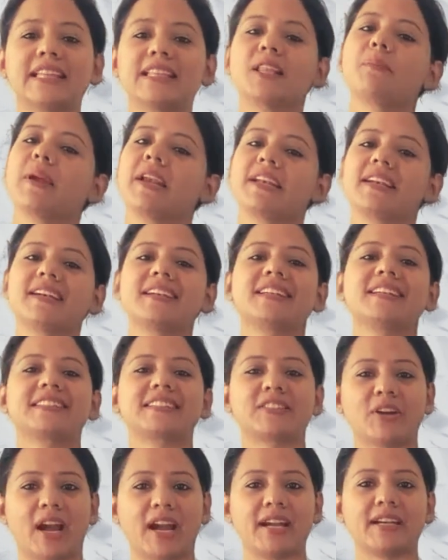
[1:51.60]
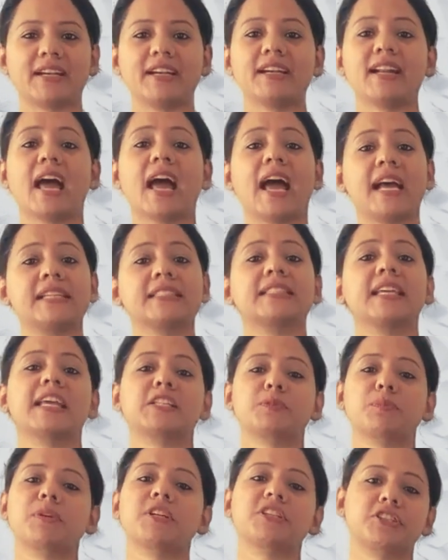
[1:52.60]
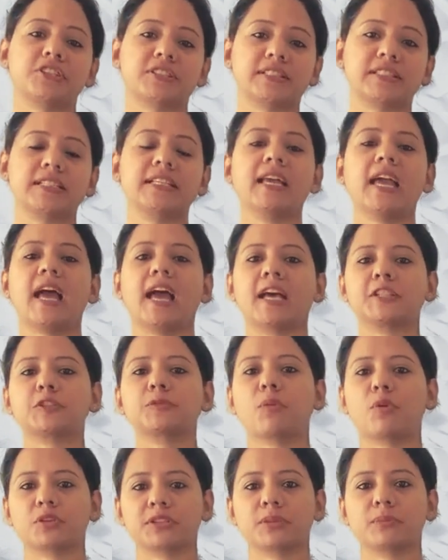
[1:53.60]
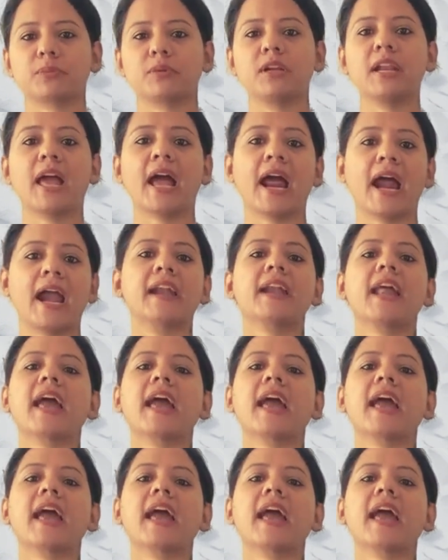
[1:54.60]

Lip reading: the patent is granted as expeditiously as possible and